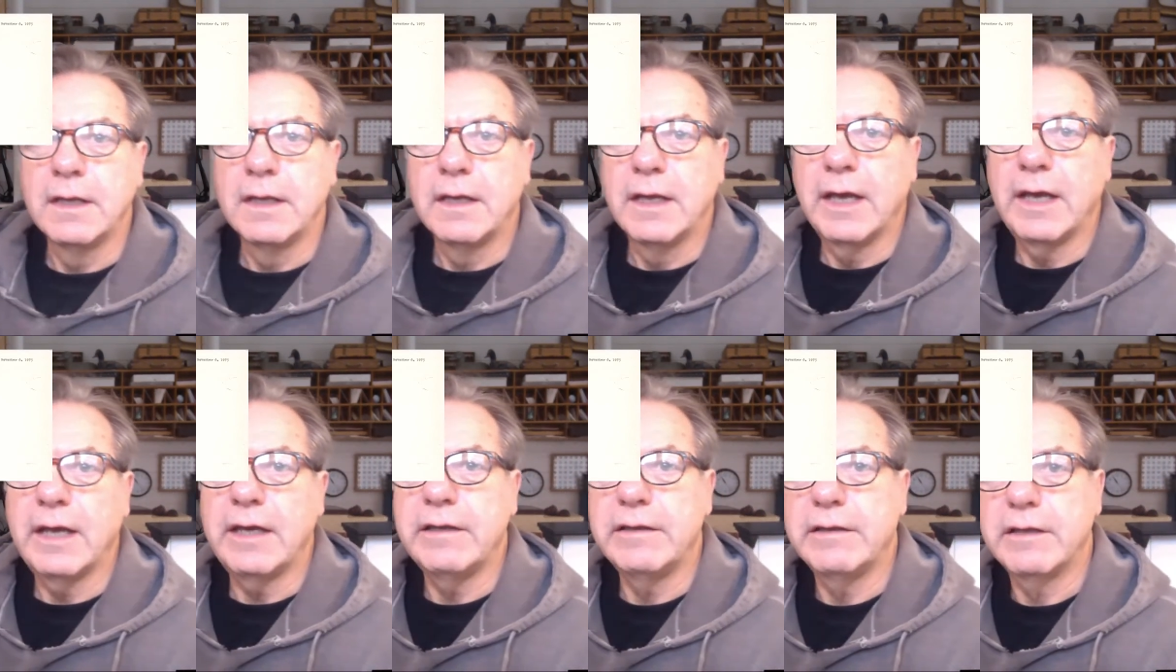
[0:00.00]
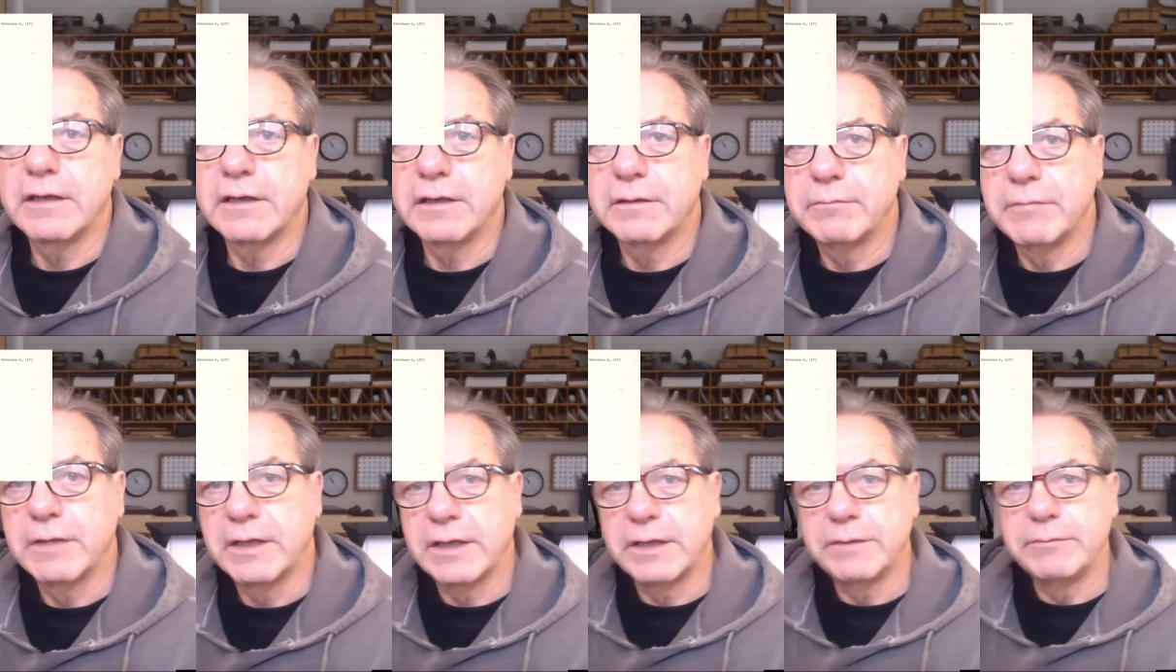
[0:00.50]
Hey there,
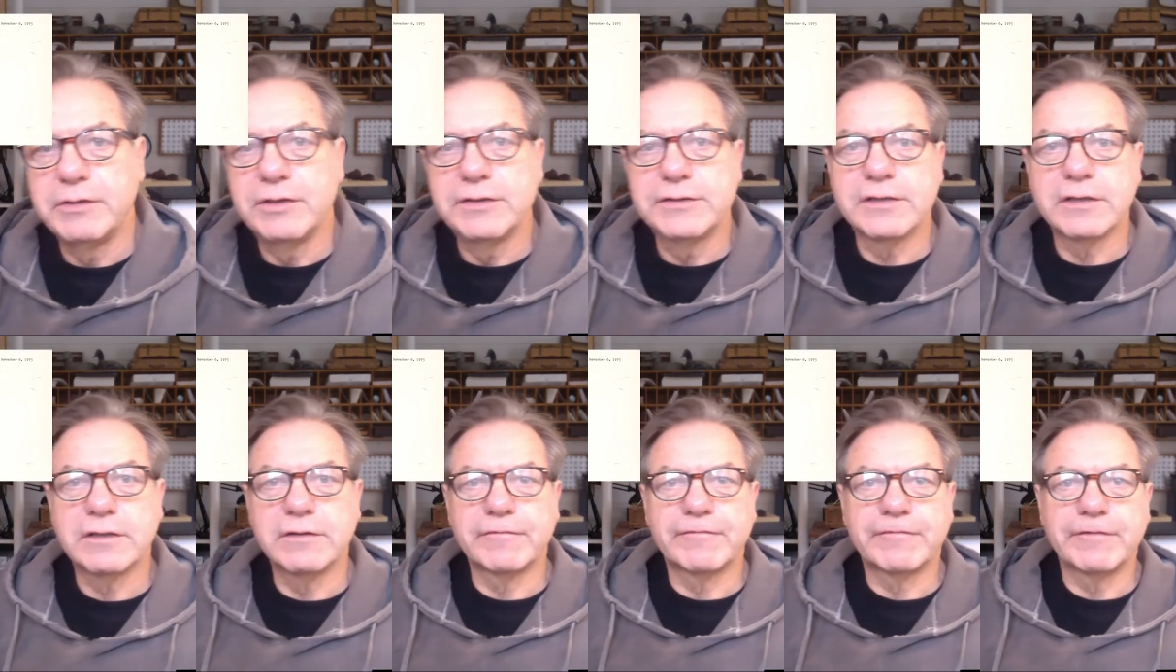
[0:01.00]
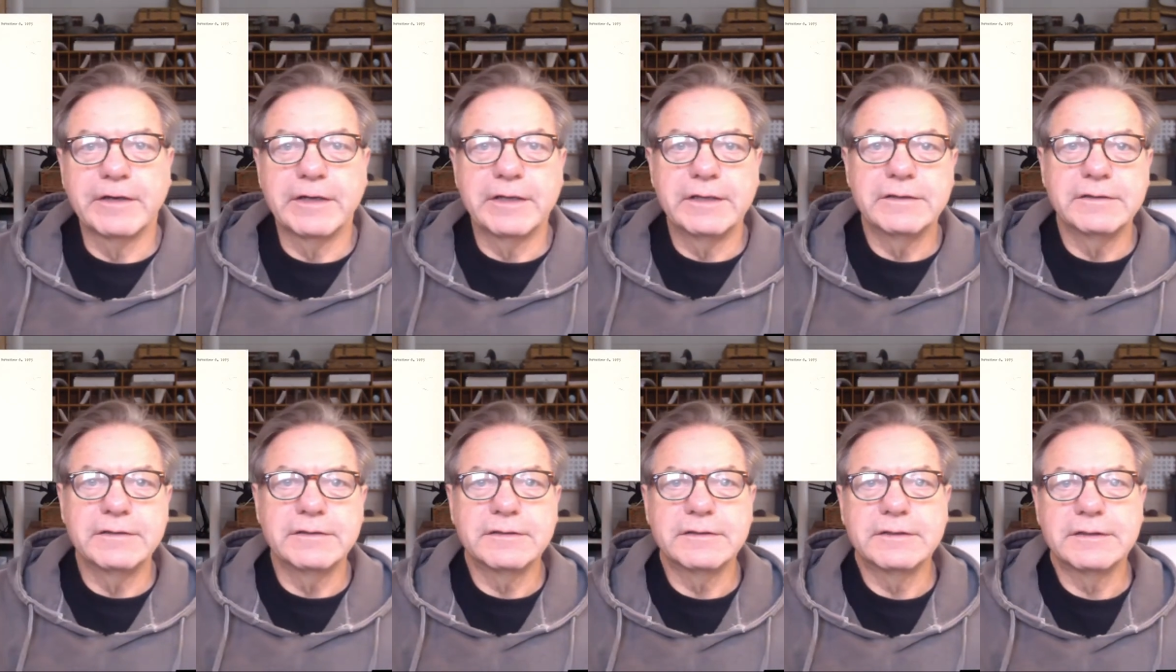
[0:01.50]
my musical
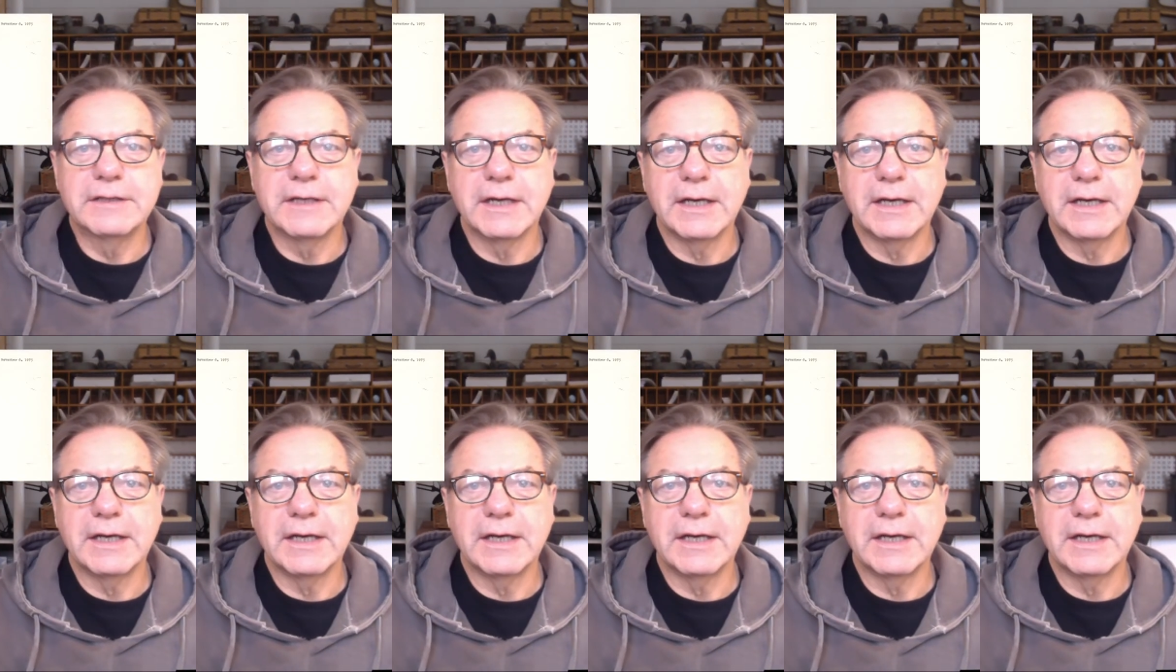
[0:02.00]
friends.